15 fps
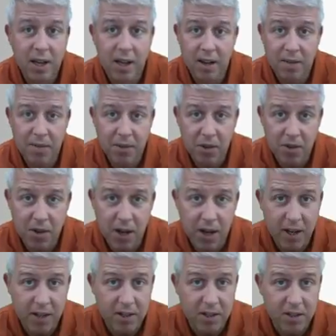If you're
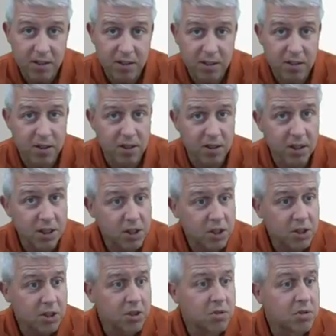not a
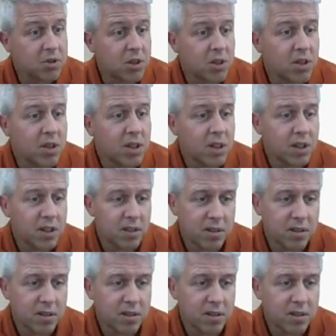Delicious user,